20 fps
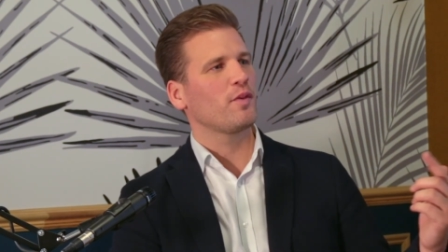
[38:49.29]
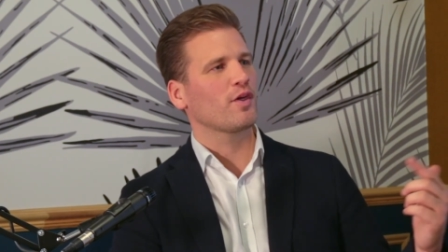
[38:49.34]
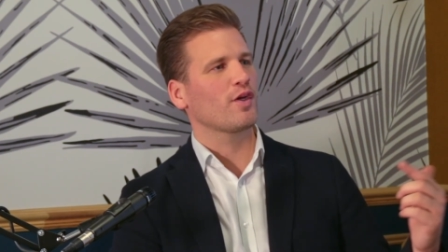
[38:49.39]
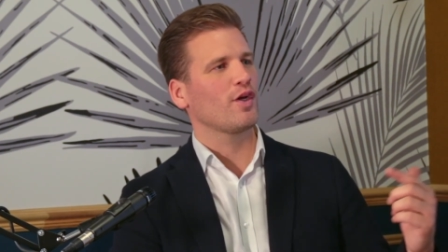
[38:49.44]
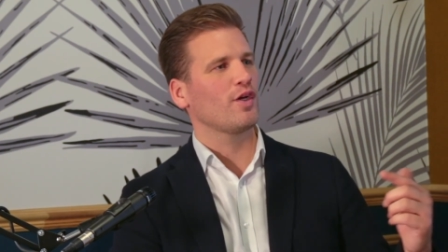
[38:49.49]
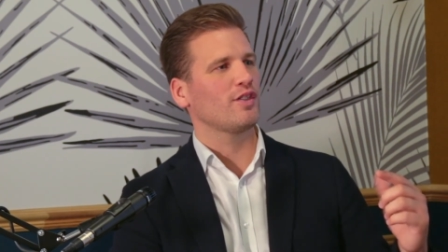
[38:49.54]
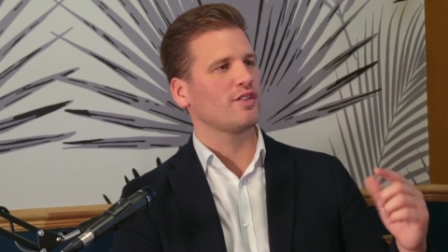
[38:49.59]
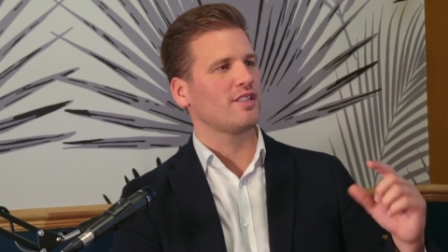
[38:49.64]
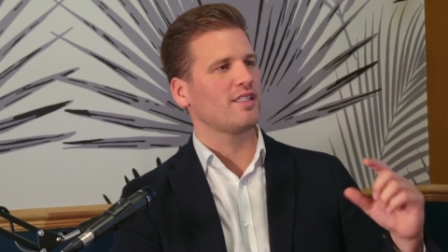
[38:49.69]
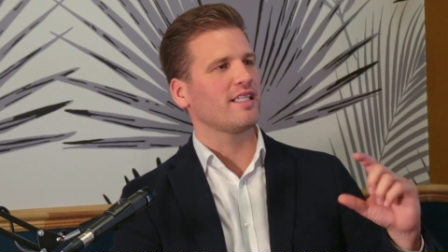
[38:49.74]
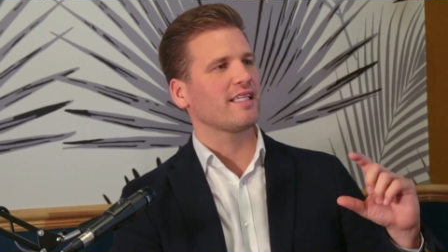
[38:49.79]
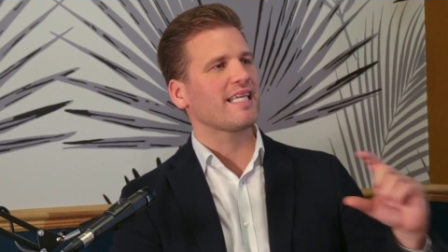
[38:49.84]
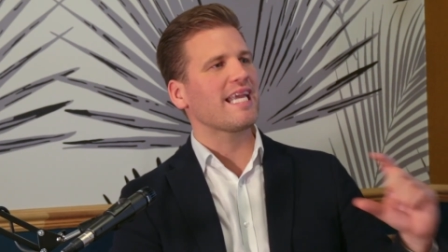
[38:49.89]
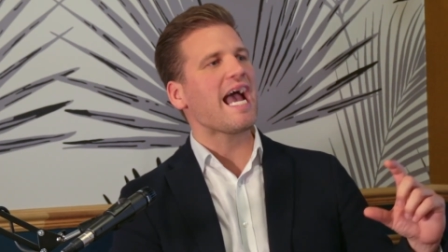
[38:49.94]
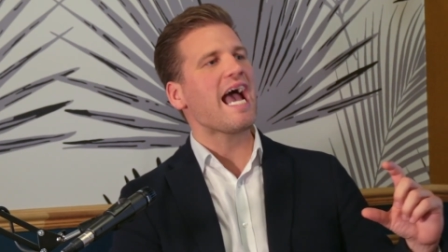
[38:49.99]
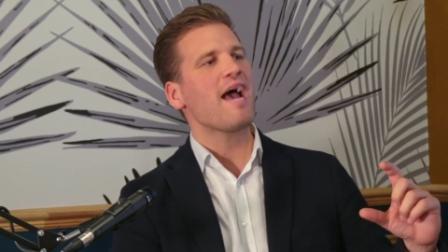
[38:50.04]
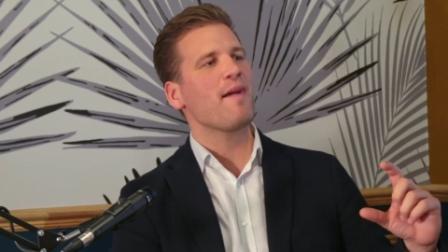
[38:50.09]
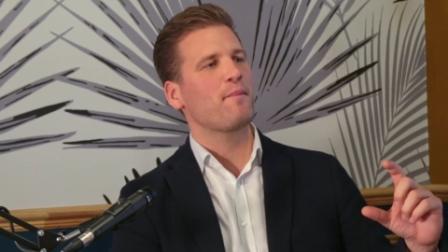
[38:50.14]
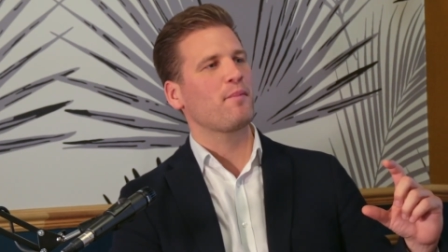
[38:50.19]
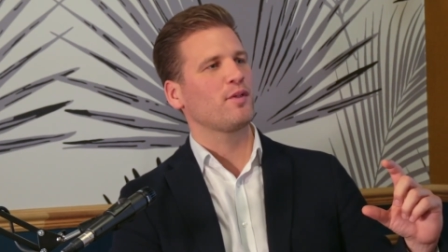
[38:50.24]
because the
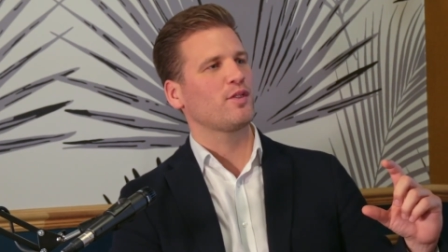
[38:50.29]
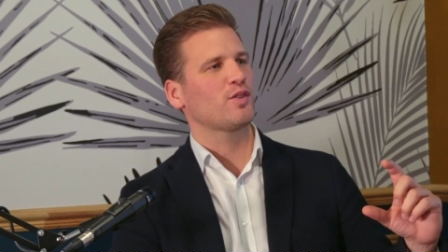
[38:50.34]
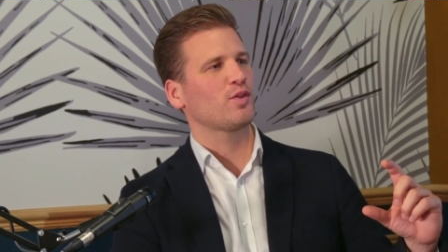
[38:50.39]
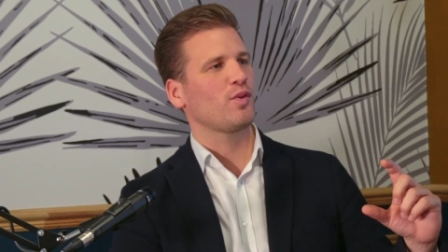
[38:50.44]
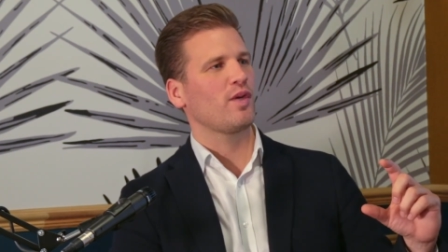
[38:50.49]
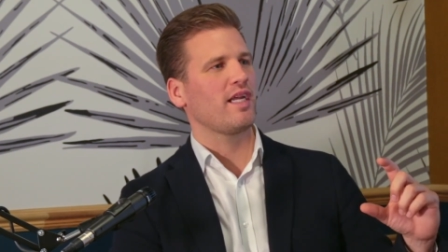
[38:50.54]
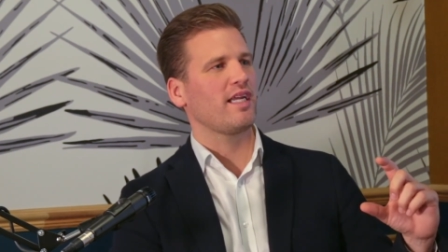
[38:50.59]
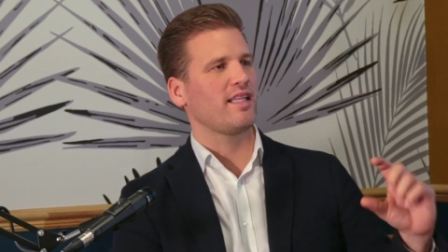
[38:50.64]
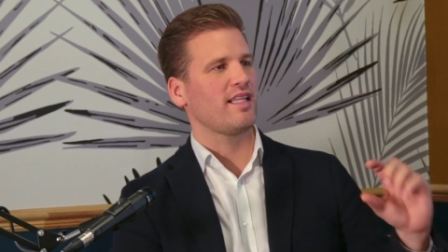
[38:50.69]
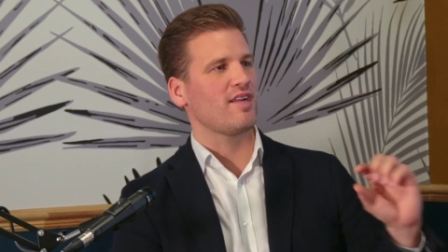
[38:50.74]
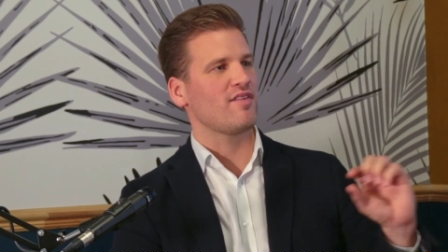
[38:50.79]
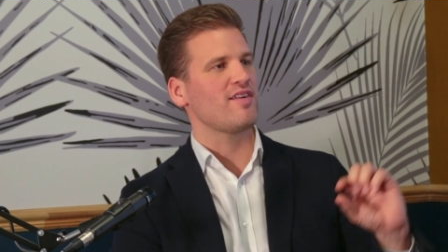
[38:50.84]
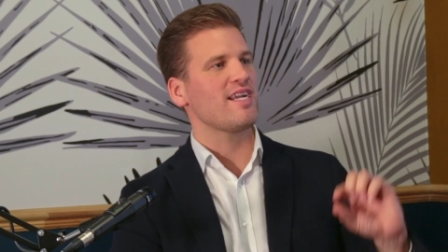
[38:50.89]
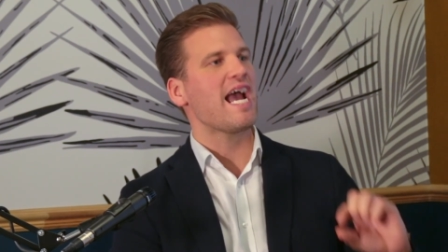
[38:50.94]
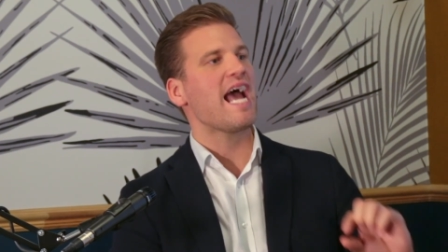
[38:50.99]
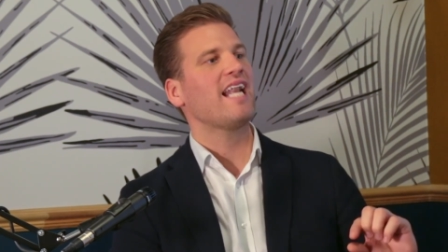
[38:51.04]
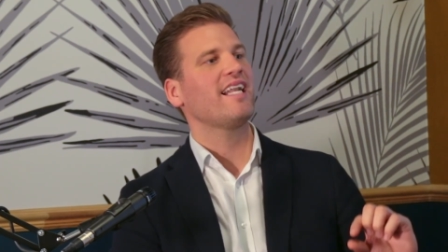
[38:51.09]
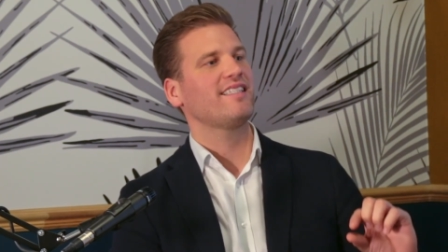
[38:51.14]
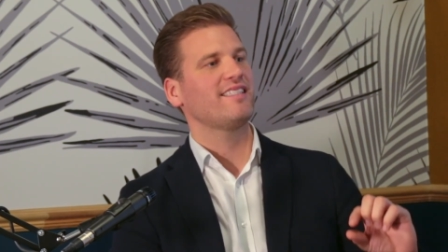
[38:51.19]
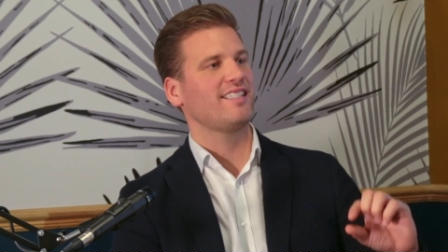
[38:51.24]
gap between the
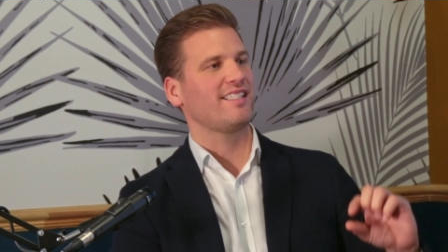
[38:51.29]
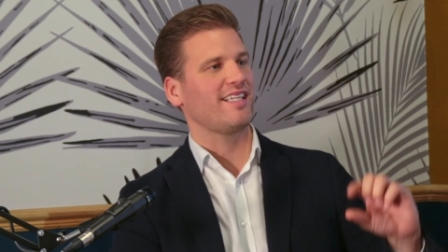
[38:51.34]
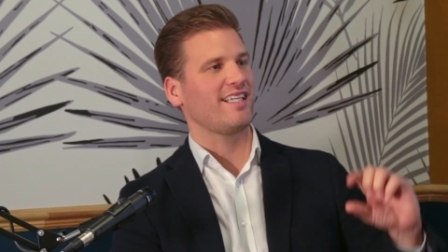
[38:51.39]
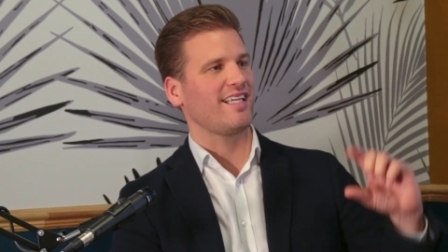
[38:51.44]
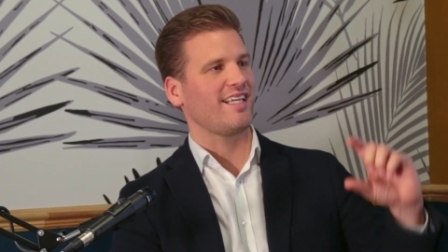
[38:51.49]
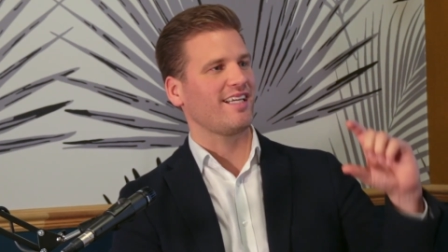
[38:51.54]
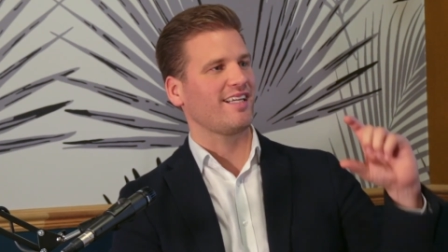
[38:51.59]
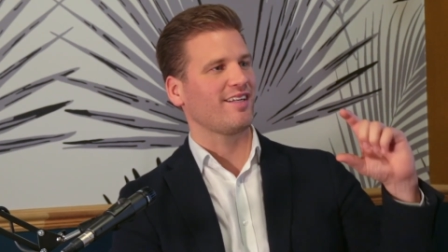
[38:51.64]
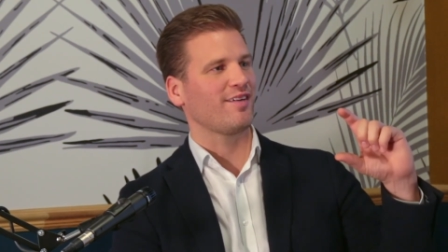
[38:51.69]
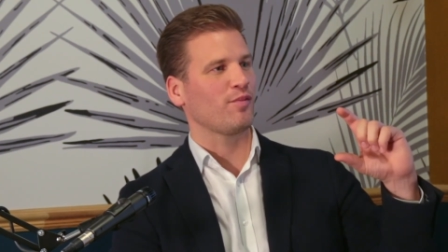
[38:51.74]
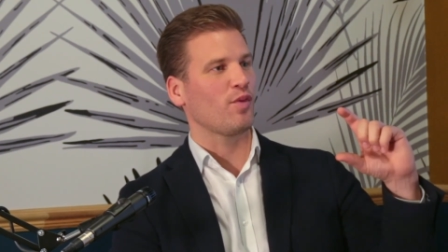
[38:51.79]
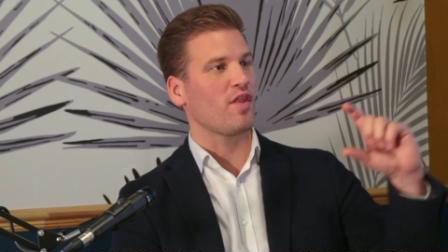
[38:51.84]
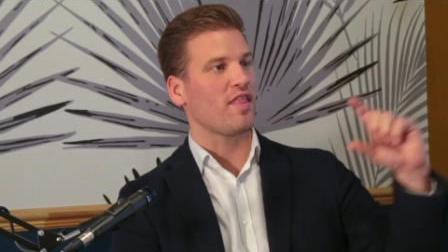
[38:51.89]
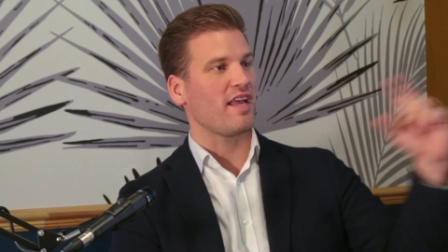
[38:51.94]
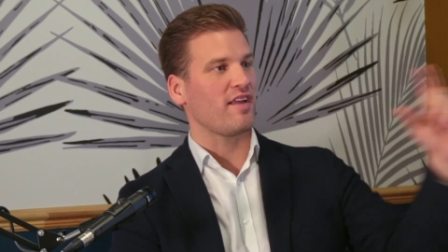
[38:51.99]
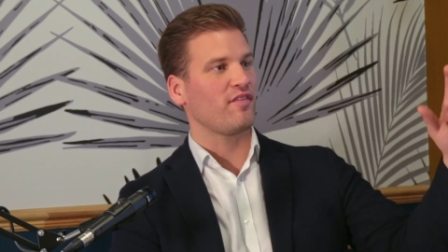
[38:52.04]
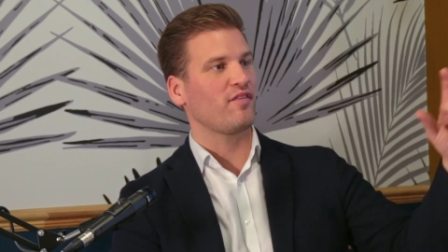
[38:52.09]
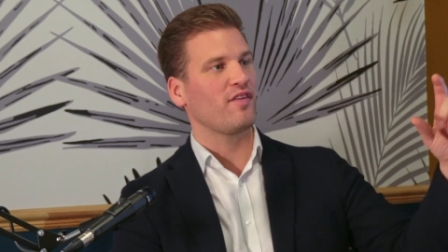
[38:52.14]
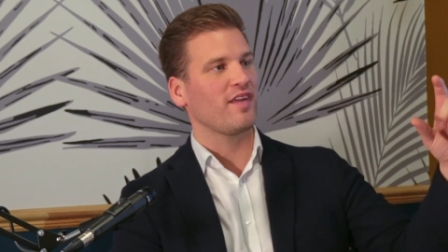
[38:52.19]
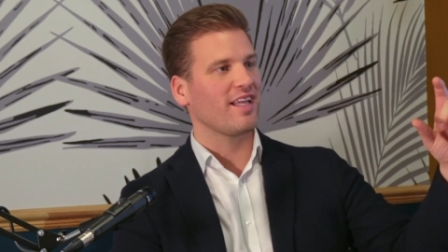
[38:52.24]
reality and what
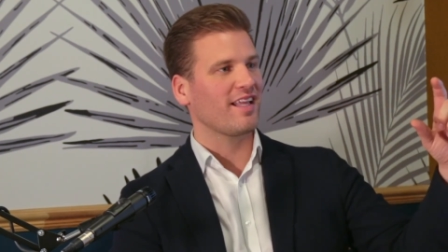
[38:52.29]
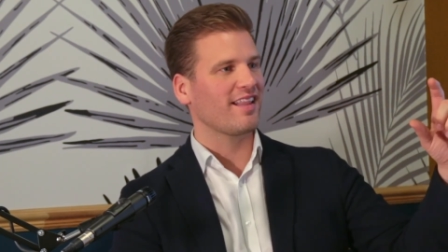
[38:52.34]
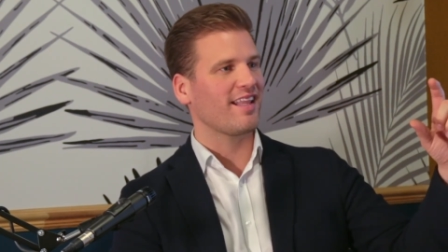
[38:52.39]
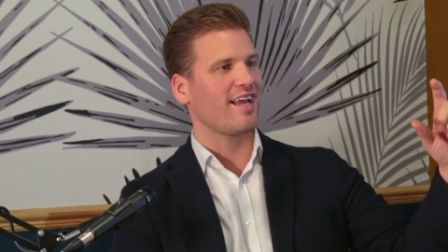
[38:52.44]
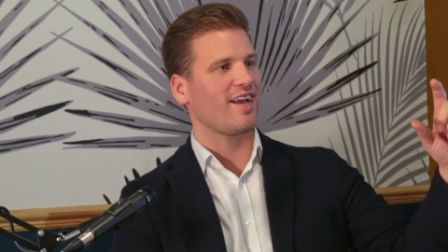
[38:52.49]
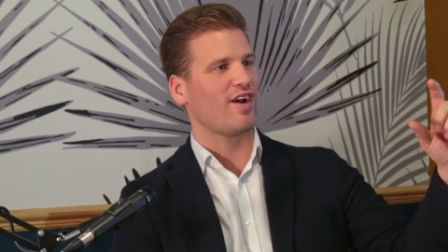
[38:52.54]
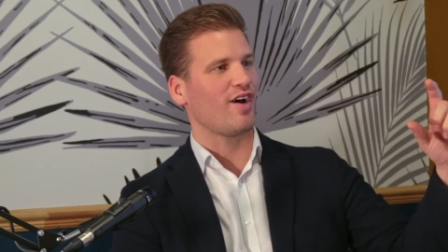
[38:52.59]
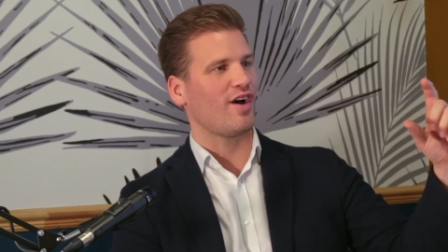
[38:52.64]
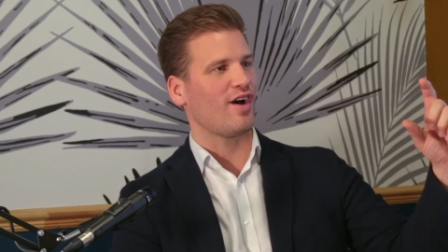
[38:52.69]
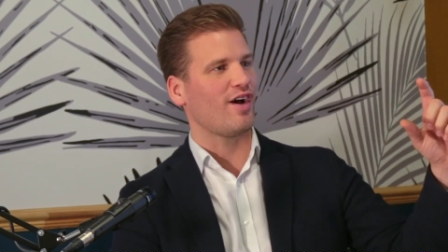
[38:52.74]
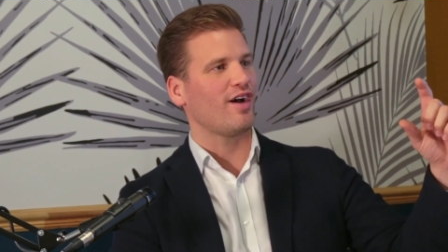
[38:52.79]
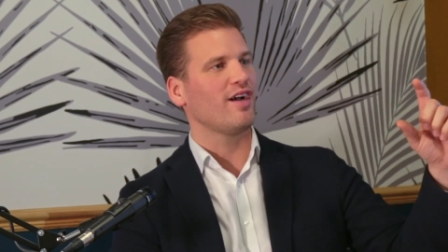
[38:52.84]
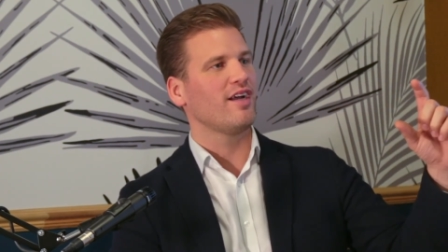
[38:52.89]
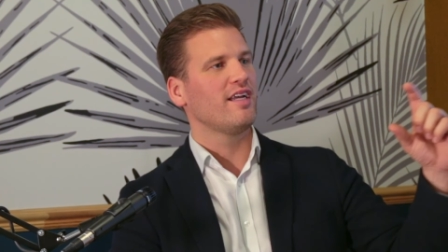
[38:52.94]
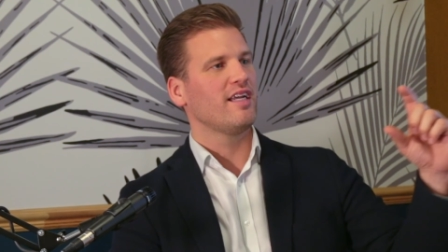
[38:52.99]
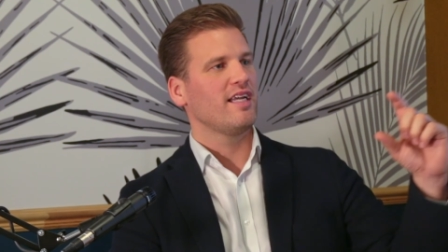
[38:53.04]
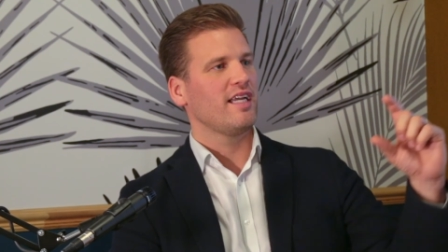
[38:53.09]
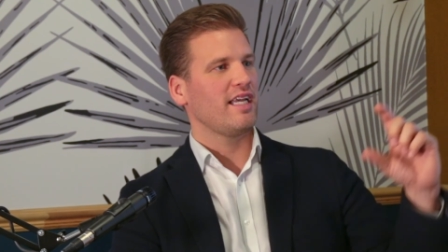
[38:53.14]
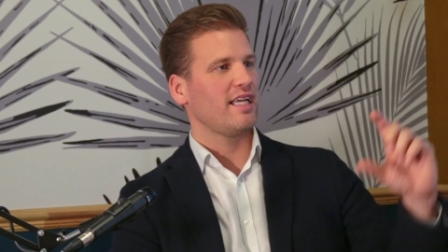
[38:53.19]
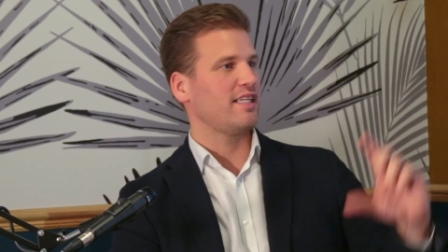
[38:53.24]
they think they are
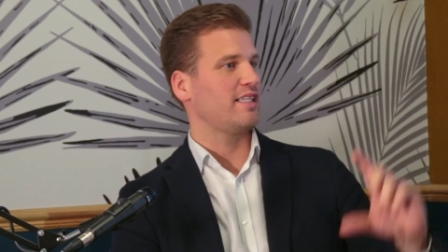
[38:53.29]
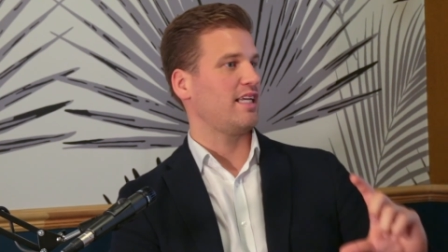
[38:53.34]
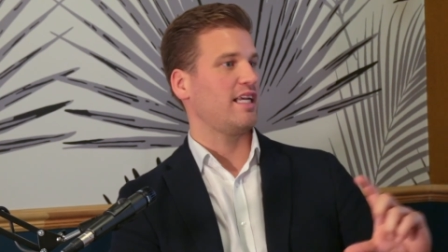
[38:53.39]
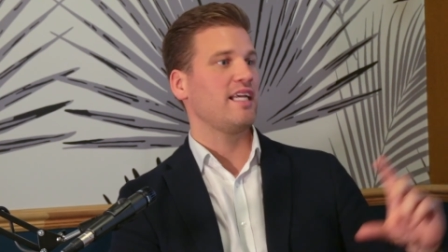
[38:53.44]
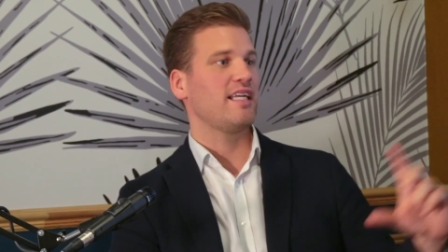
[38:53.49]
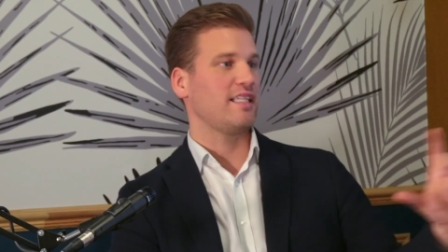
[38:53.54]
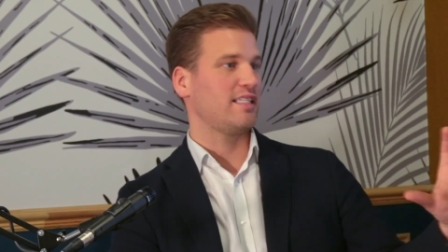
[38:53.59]
is,